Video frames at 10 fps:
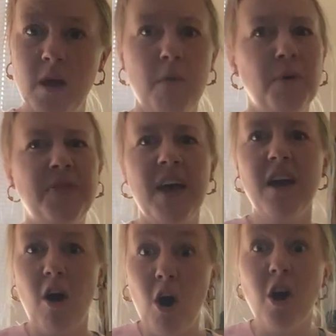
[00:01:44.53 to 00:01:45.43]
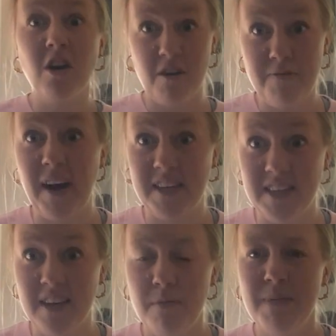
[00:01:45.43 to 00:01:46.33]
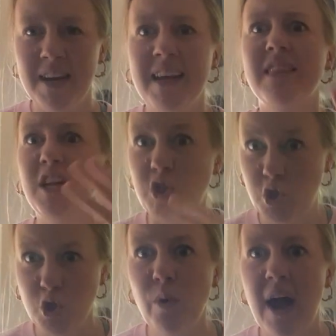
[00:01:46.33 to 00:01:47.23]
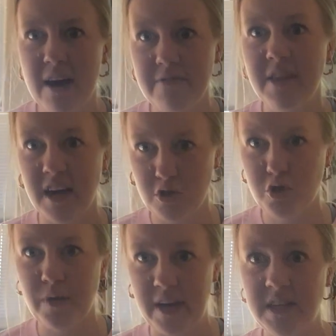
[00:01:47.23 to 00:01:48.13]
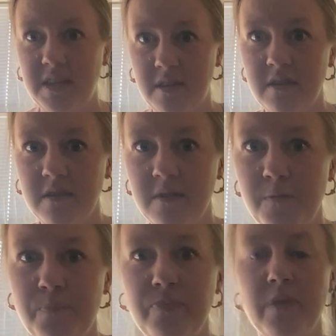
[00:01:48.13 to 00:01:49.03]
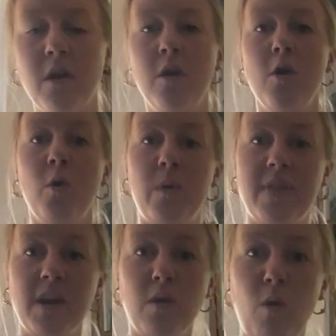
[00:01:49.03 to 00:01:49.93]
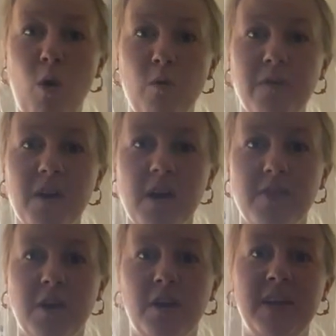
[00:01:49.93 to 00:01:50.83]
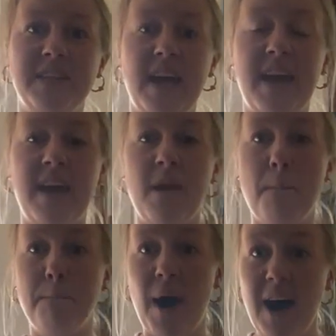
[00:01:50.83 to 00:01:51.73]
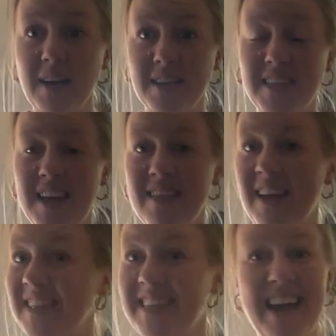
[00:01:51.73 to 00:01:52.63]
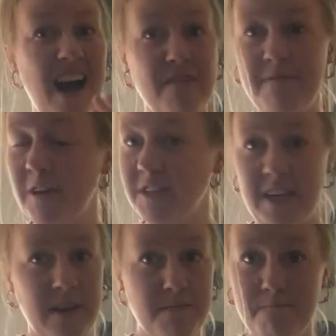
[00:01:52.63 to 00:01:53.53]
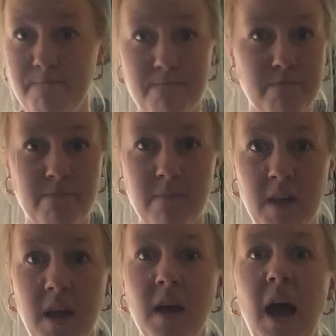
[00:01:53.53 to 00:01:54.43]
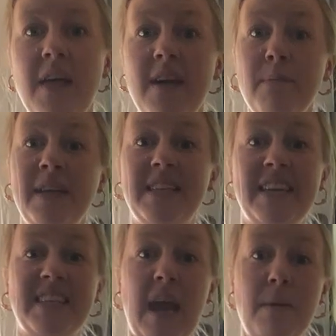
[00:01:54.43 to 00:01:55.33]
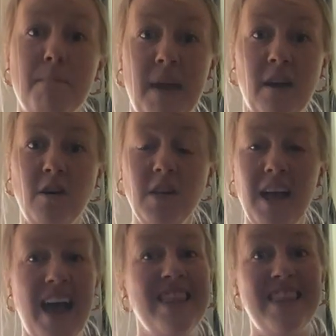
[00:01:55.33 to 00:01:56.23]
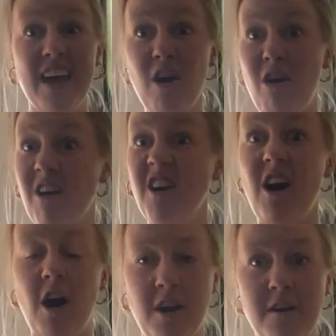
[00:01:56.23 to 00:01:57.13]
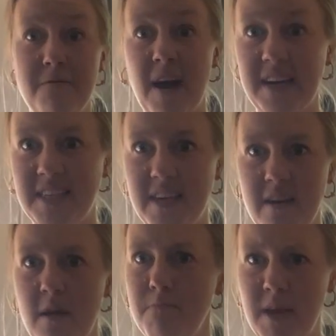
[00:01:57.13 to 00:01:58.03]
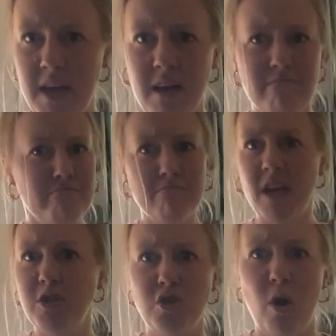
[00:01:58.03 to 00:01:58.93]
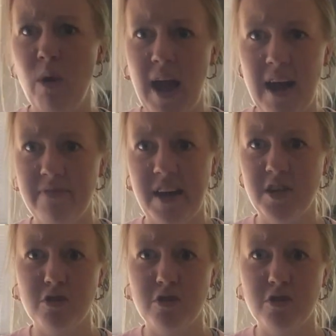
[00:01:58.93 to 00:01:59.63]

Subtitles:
but they are affected, meaning they do have that trait. We then go over, there is a box that is not filled in, and that means it is a male and they are unaffected, meaning they don't have that